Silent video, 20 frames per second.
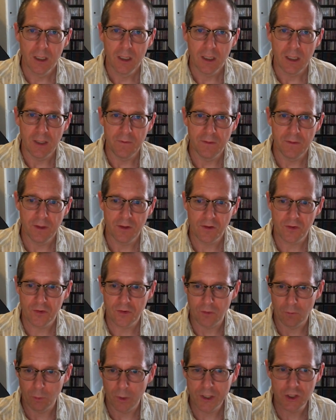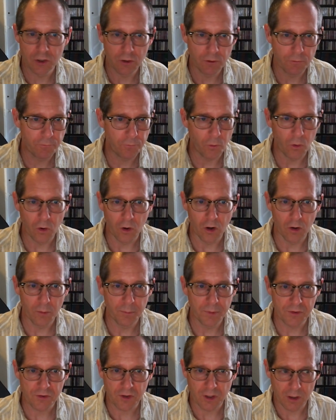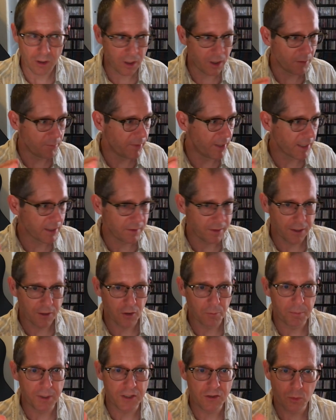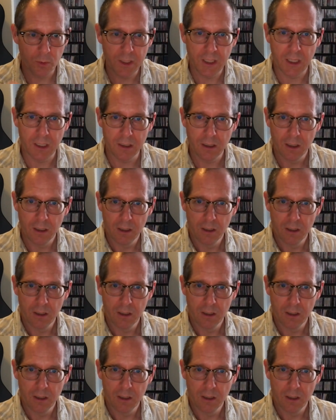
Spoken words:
in this original form, it's going to come back later between